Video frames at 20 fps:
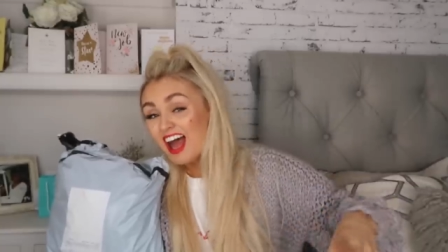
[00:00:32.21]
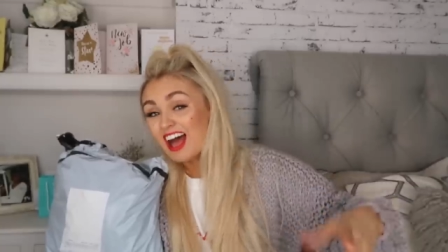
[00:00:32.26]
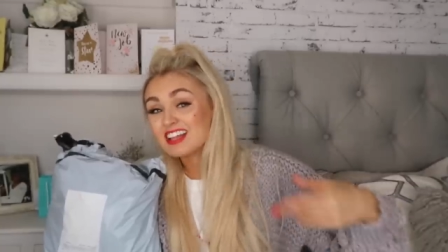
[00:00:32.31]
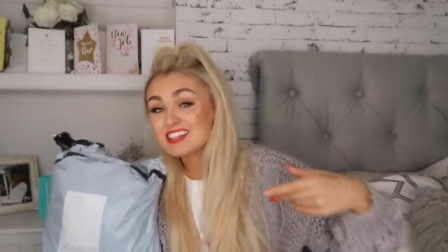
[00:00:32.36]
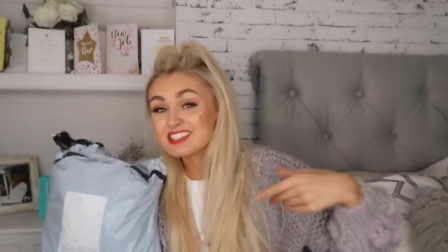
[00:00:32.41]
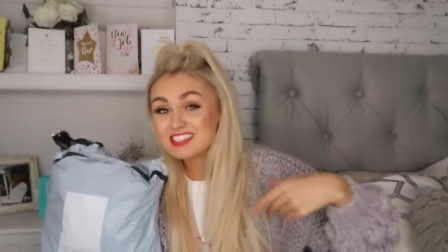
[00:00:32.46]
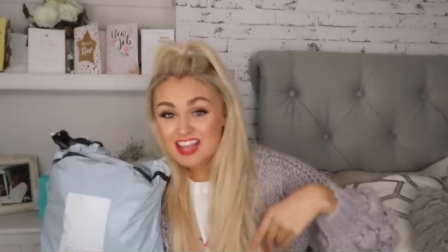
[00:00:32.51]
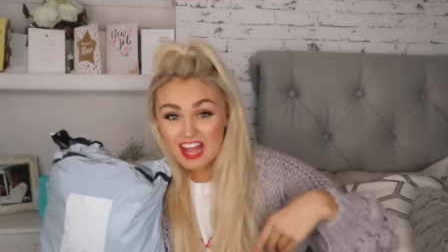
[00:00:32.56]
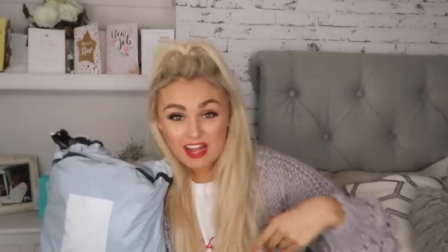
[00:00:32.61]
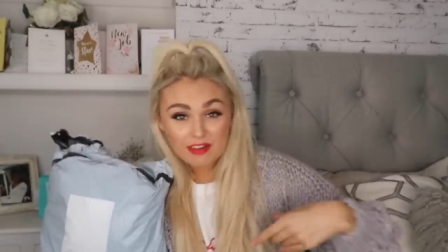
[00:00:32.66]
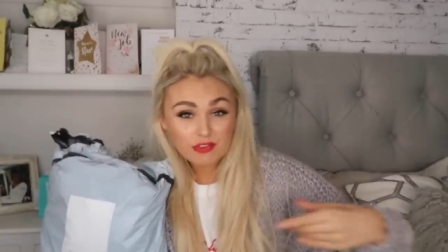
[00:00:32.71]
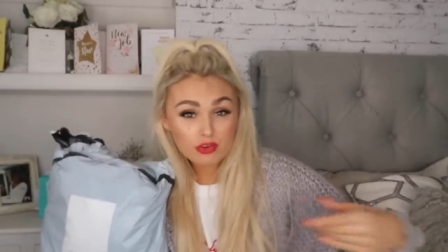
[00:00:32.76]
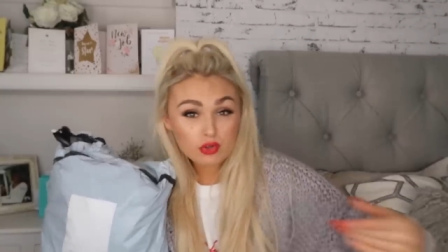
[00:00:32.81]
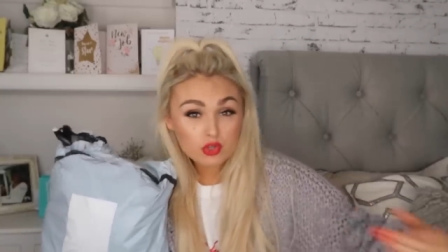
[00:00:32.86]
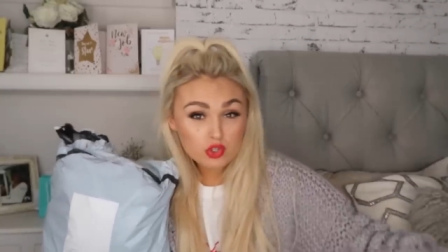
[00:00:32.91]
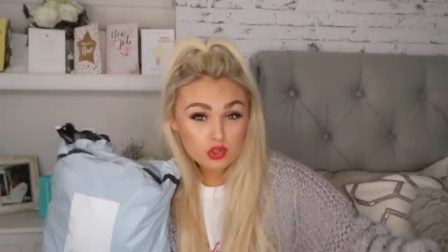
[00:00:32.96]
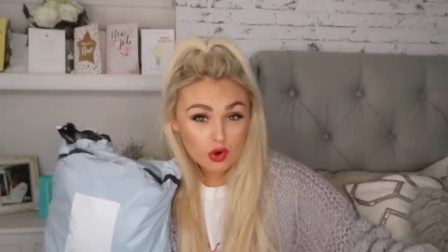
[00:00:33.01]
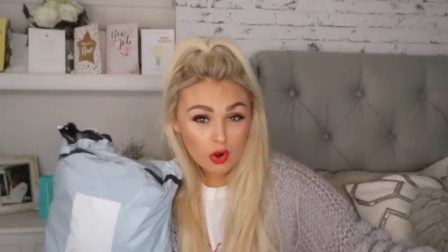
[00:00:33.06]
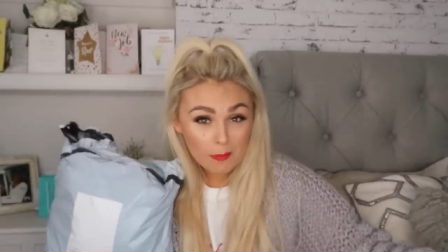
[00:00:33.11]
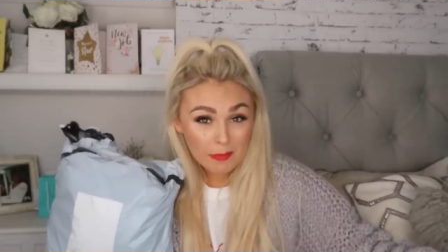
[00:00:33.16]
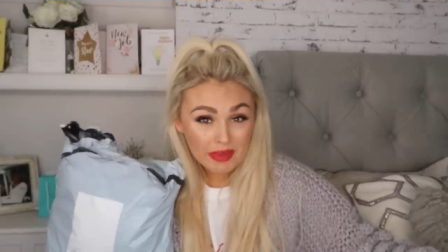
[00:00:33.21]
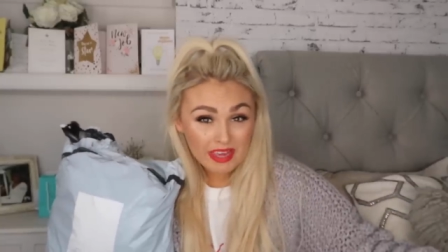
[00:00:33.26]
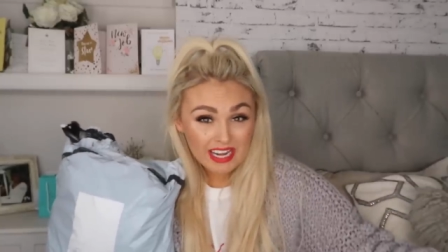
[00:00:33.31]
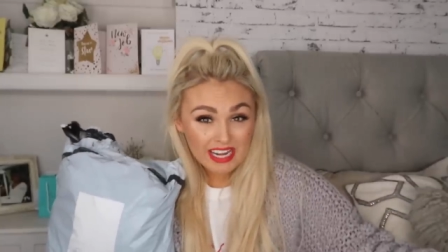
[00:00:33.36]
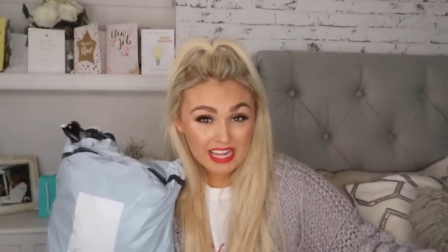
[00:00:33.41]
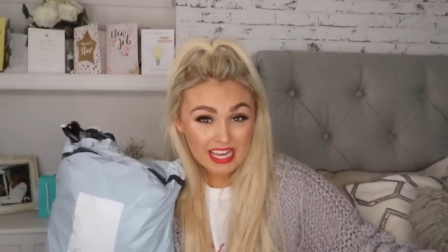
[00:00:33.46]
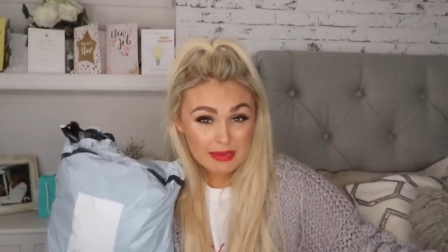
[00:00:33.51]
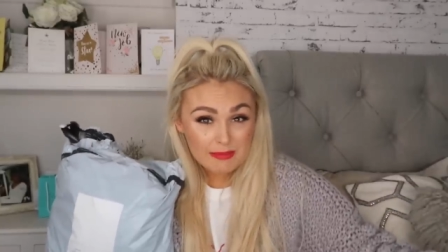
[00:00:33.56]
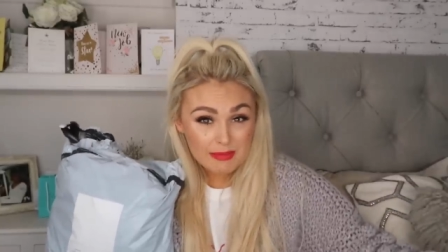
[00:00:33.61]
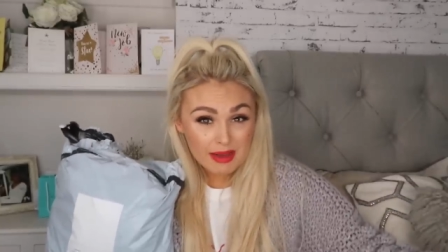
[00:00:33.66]
and Zaful dropped me
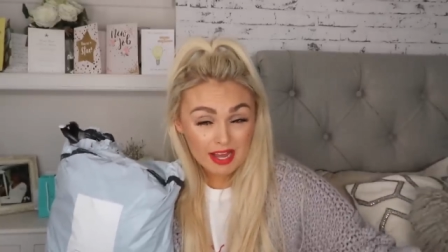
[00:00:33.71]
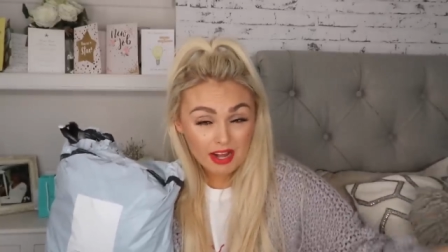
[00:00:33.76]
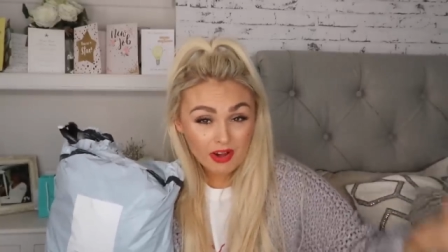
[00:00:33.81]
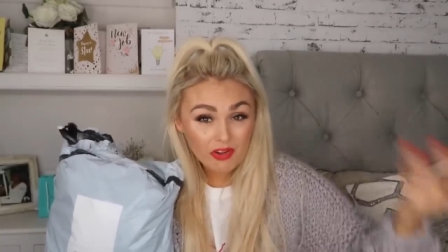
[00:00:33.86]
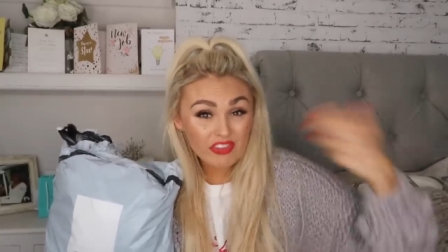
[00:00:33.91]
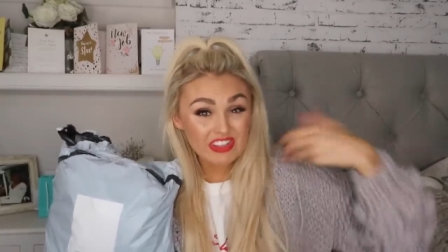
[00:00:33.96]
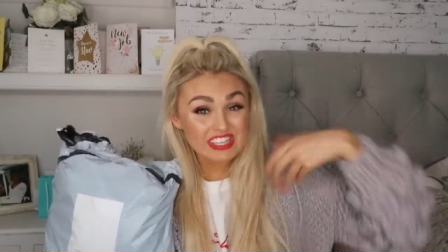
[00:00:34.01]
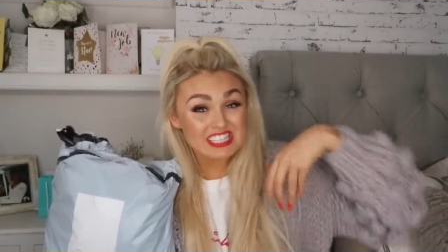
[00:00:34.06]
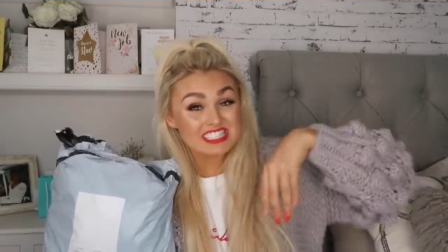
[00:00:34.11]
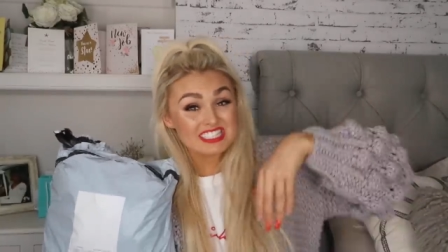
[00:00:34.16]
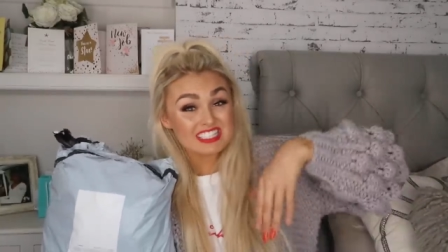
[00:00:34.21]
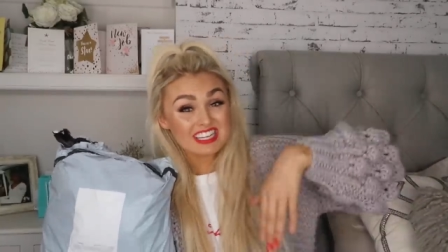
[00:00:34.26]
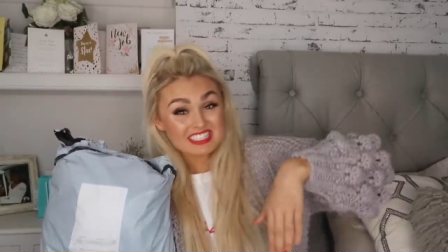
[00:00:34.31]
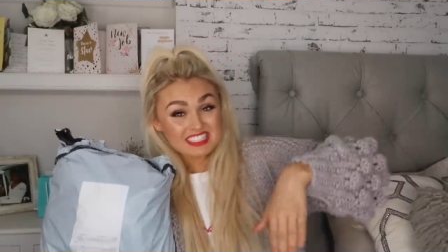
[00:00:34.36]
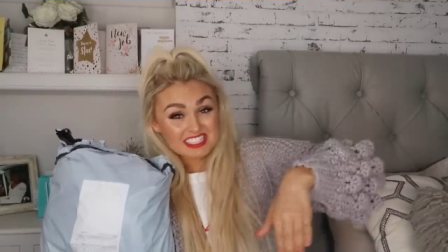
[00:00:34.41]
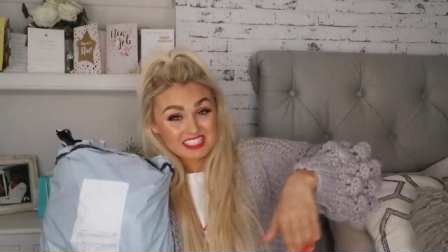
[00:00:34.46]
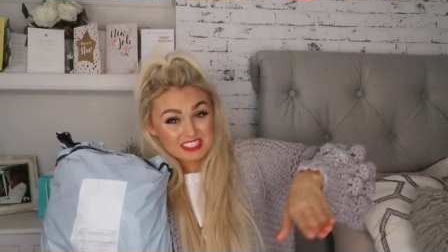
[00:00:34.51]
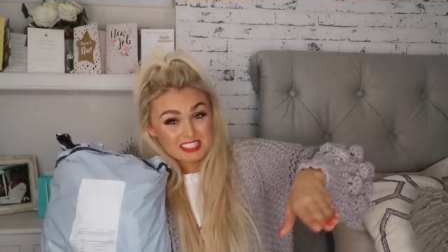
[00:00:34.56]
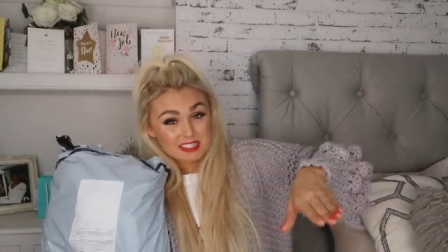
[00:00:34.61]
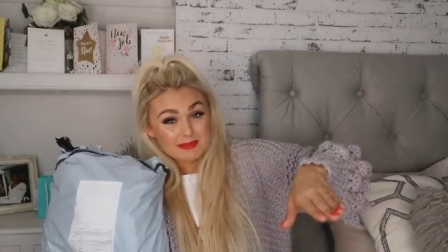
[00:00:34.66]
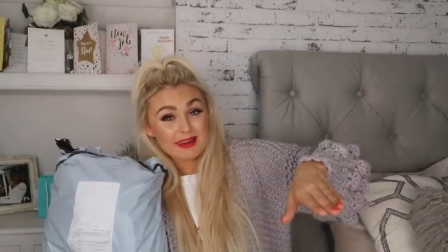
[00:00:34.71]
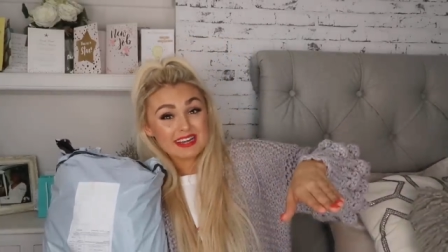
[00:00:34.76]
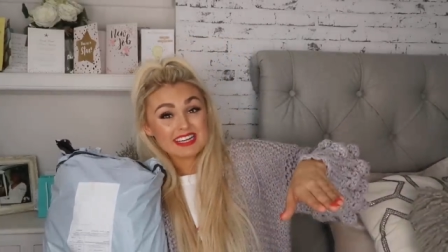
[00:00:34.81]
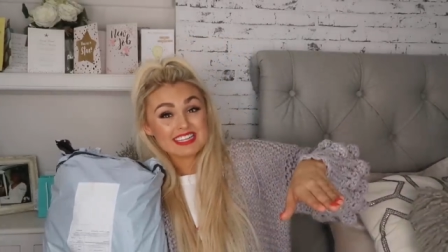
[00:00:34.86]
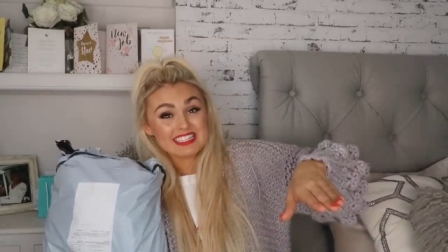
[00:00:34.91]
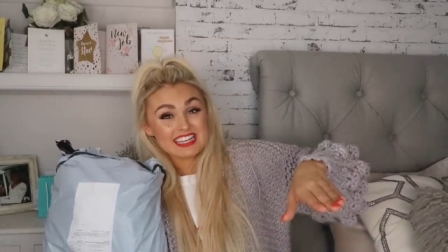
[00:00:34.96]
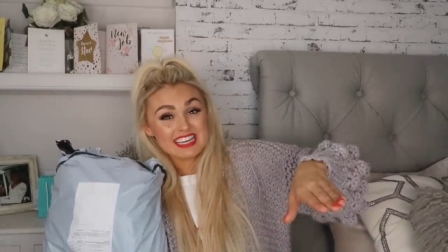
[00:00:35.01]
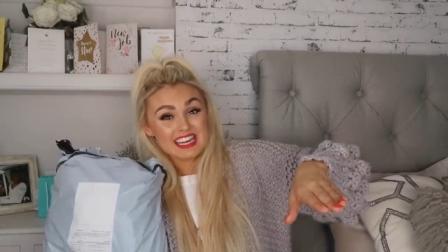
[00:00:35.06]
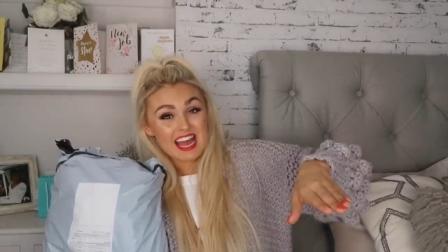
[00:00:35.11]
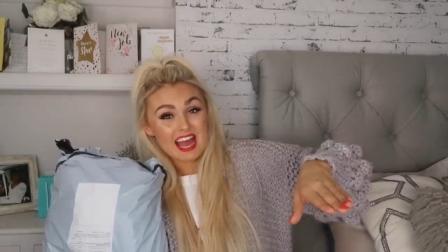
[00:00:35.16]
an email, they slid into my
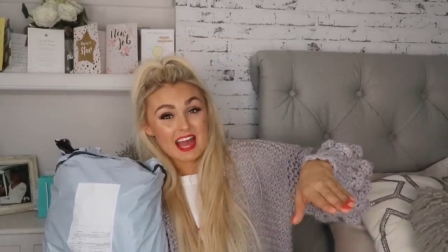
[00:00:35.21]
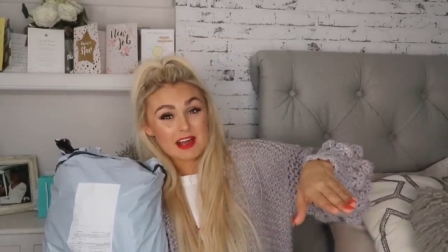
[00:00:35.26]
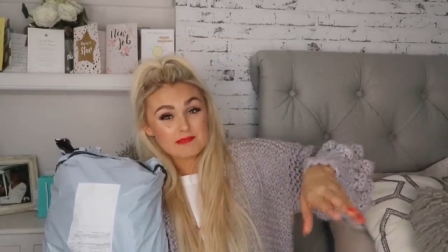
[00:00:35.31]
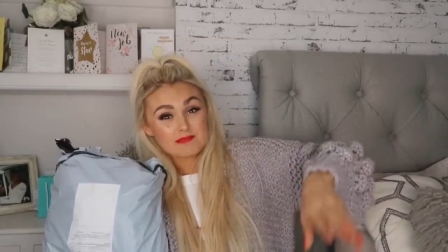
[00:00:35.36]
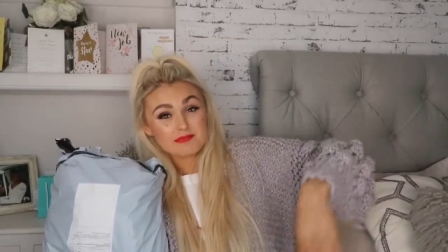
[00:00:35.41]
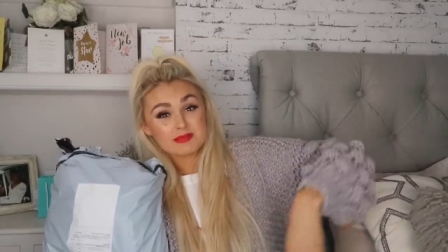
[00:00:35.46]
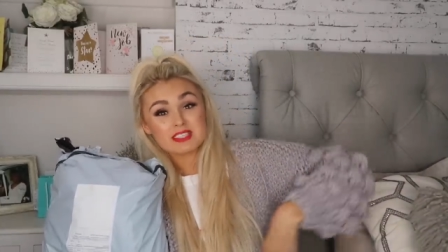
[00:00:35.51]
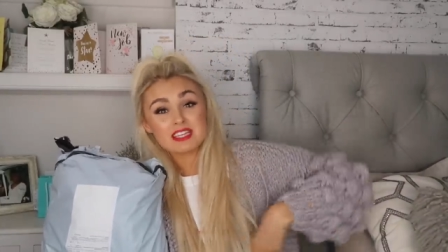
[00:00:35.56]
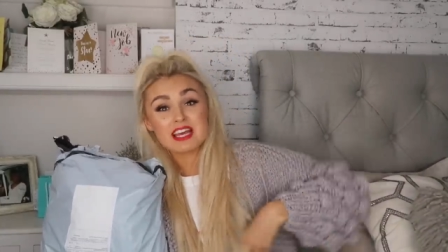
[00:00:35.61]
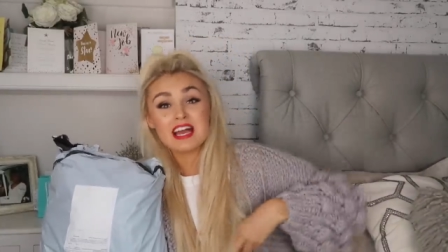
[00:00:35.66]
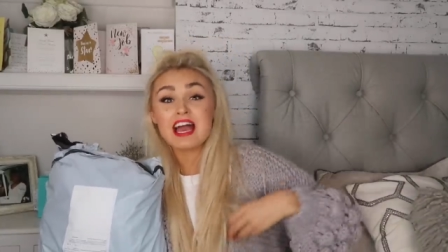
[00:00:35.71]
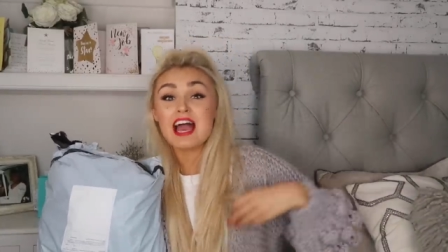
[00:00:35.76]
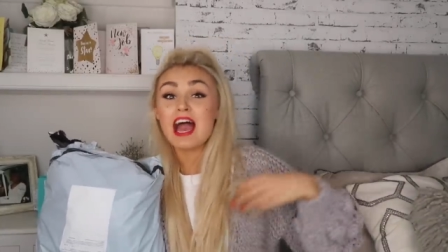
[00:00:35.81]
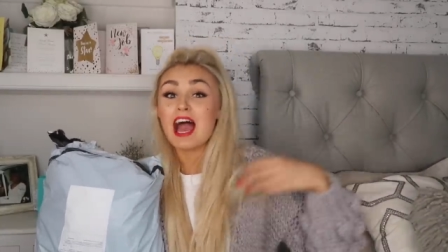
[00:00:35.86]
DMs